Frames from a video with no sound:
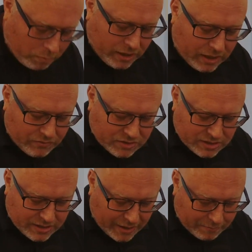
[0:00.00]
been given to
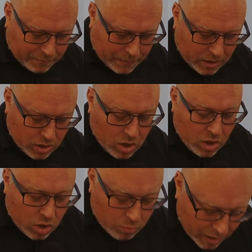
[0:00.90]
them.
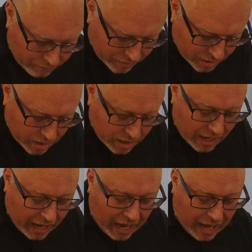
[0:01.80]
Whoever
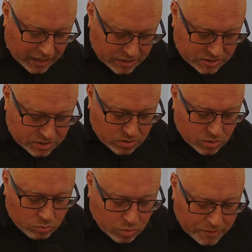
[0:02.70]
has
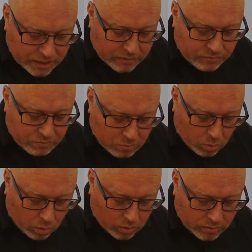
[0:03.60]
will be given
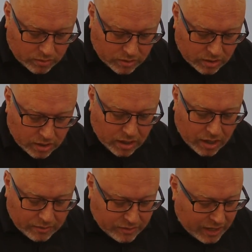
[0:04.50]
more,
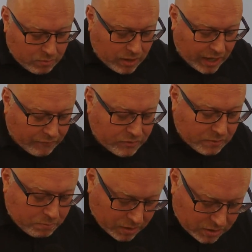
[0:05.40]
and they will have an
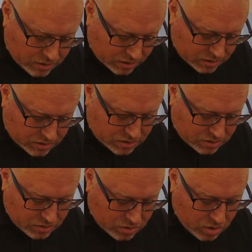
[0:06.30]
abundance.
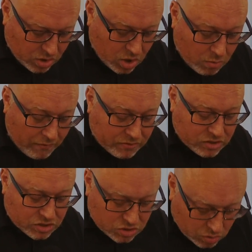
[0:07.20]
Whoever
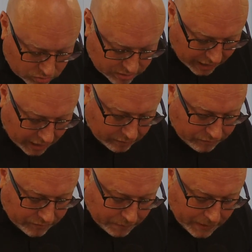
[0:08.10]
does not have,